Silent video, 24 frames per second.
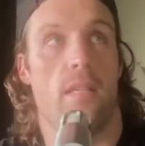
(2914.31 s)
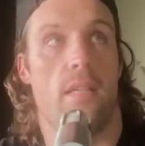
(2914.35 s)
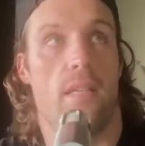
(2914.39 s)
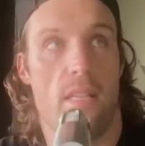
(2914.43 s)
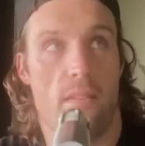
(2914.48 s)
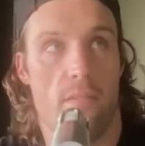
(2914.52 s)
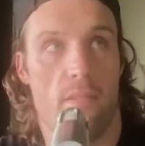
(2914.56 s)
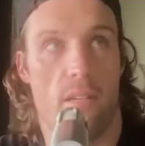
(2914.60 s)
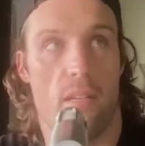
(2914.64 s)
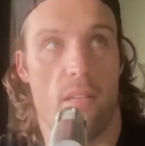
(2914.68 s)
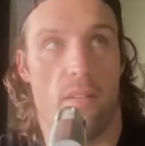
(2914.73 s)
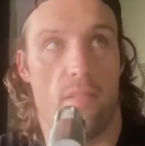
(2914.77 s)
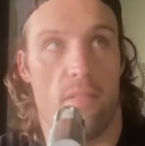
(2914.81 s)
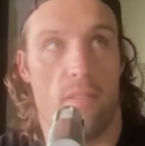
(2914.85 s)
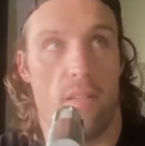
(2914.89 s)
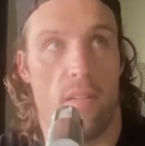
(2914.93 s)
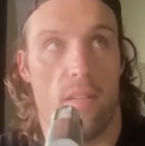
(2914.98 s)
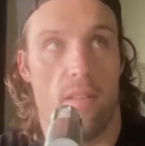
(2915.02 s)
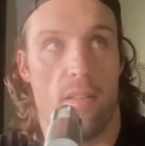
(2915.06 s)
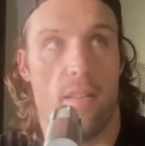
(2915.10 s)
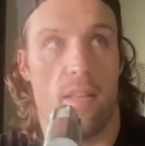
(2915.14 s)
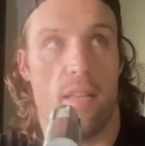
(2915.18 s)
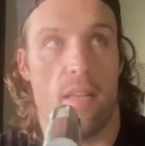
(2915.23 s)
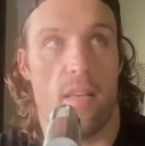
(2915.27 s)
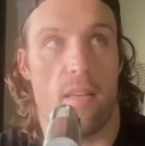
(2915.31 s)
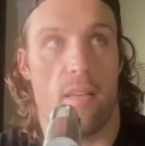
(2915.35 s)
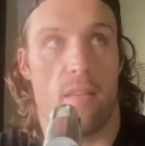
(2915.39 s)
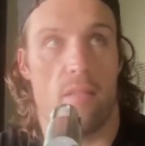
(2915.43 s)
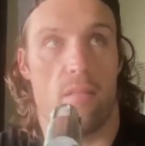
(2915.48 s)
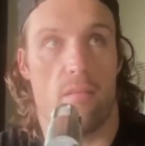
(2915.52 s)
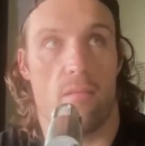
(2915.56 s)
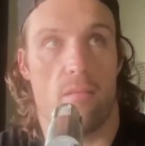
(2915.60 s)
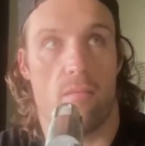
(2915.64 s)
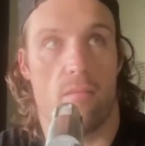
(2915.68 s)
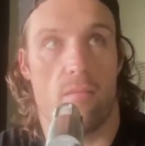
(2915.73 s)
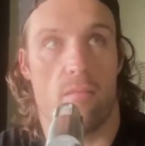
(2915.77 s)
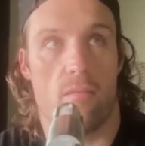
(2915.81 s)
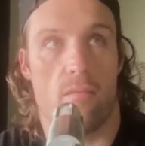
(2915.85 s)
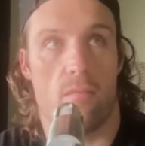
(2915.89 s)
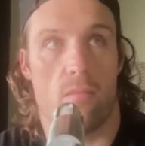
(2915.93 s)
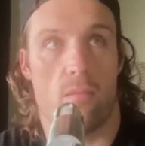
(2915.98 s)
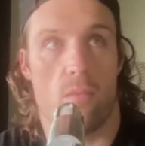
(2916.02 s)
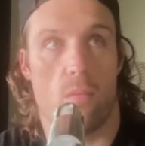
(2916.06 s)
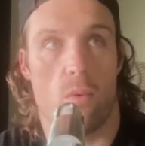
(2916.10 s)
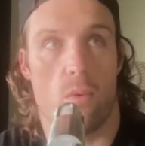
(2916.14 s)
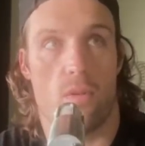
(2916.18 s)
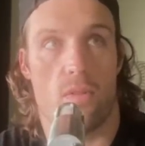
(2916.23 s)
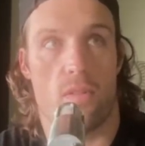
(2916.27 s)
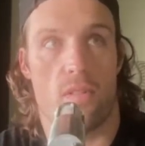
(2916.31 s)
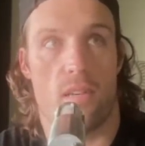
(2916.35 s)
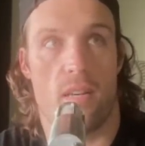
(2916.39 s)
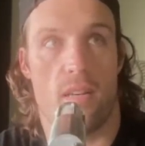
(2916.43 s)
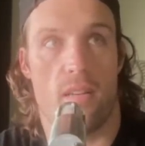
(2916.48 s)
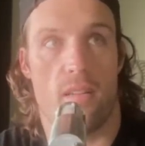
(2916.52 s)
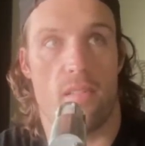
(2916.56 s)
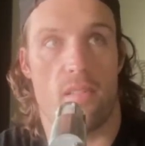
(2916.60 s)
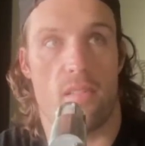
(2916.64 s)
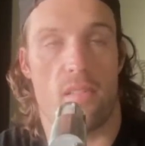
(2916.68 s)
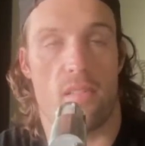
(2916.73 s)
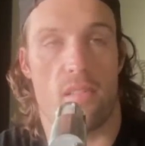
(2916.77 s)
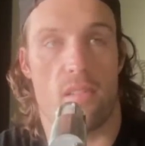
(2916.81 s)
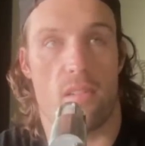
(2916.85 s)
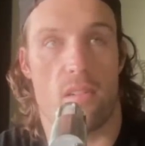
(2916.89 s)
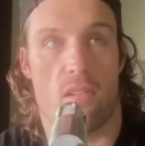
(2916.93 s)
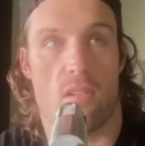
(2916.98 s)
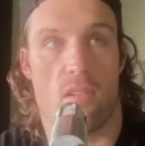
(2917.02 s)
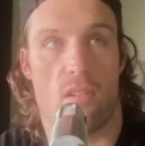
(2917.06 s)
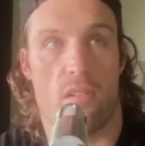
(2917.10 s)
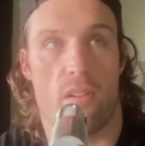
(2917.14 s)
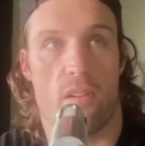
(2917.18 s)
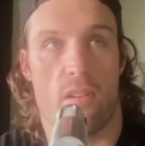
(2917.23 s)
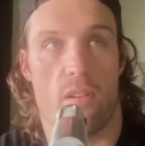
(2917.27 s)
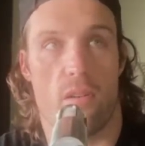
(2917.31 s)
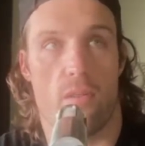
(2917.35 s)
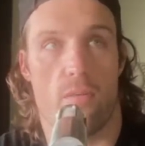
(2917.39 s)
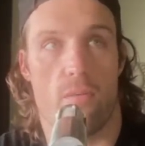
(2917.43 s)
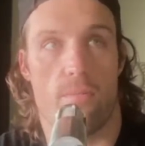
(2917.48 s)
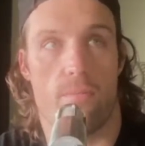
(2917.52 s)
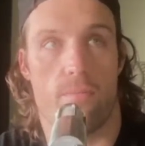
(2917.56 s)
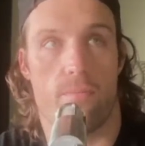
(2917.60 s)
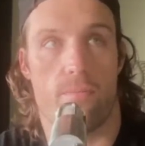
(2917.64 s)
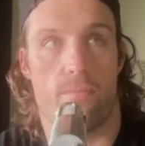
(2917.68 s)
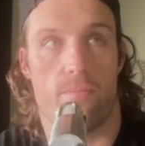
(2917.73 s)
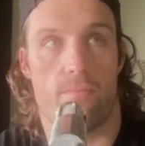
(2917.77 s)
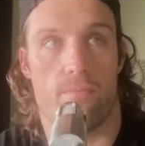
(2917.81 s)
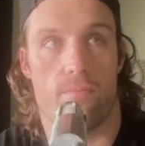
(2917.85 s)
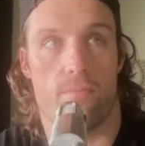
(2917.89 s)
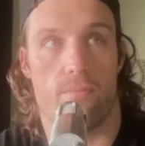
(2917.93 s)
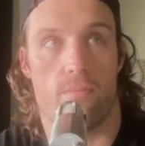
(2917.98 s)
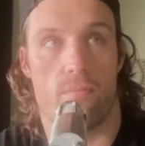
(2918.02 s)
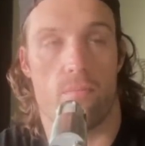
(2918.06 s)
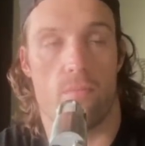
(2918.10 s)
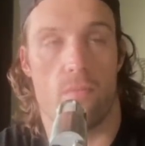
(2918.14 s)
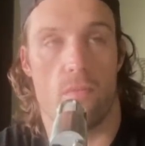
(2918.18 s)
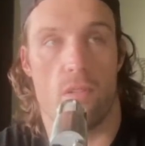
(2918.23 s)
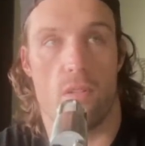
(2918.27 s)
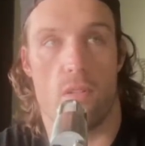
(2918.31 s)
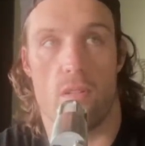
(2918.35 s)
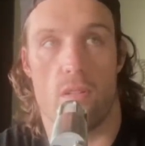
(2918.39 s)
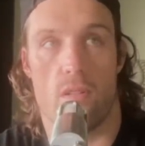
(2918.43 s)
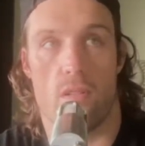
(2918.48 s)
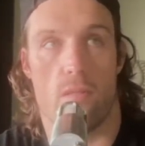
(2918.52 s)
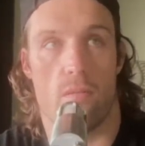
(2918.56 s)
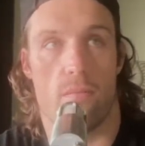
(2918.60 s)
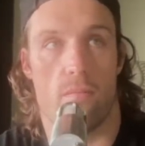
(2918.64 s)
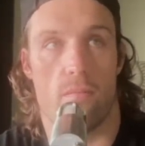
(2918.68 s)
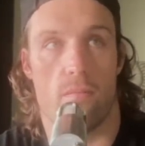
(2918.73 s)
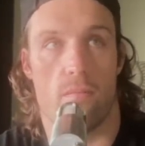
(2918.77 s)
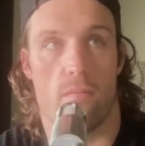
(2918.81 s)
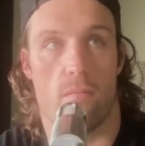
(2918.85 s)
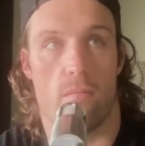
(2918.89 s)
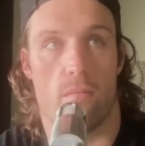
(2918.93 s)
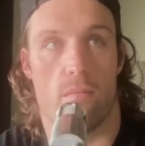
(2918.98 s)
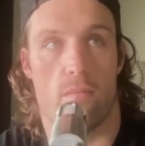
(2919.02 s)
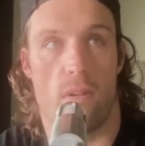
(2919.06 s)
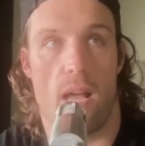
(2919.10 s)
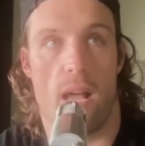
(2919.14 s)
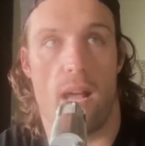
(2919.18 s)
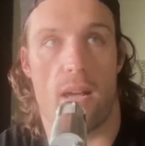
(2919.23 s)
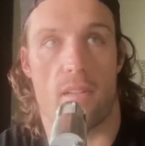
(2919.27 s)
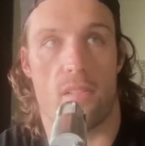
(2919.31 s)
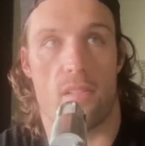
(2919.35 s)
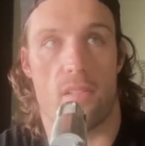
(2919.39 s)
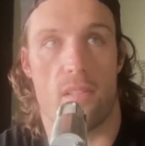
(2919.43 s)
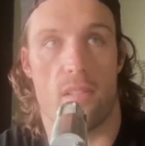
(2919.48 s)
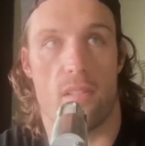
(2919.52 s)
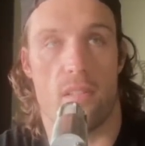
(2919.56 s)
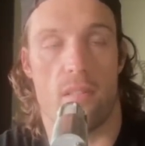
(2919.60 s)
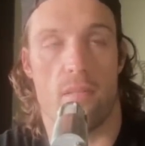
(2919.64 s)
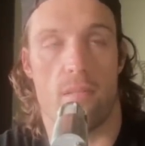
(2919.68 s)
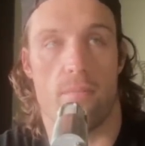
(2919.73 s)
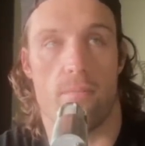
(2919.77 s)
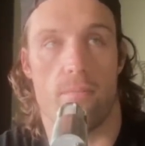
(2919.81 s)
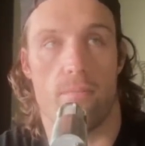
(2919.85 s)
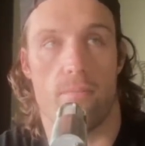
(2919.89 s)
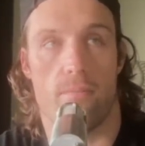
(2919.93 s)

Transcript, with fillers: even if in that worst case scenario, you're axing